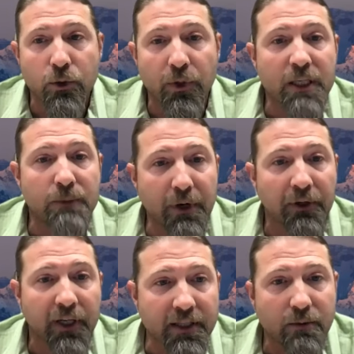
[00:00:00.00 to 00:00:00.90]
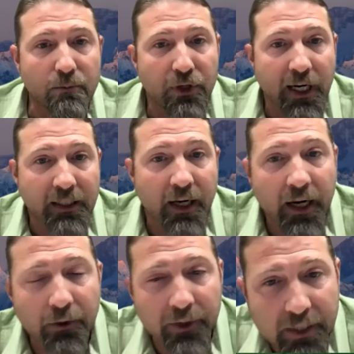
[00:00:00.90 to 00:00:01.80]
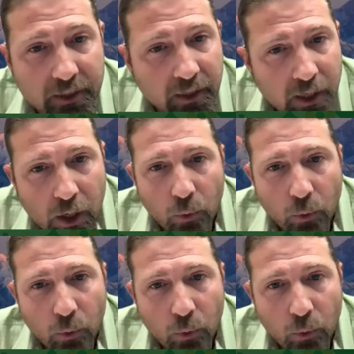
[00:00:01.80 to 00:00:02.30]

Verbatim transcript: to experience in protected areas.